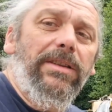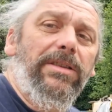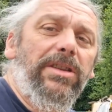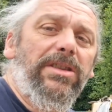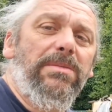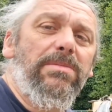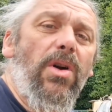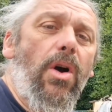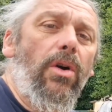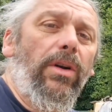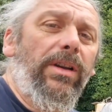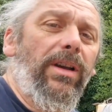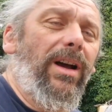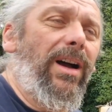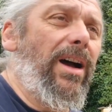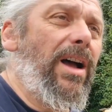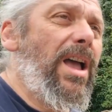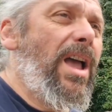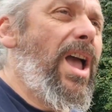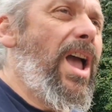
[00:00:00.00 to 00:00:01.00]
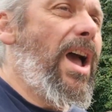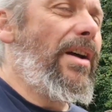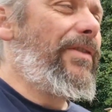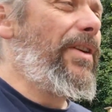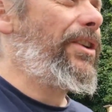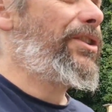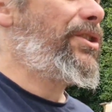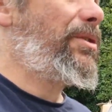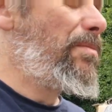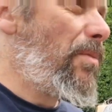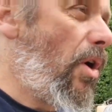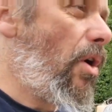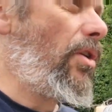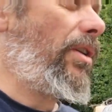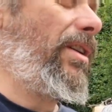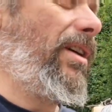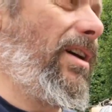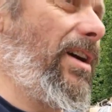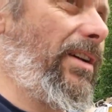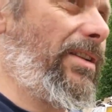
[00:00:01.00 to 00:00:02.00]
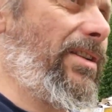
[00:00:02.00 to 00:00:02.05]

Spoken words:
is a small car. If a small car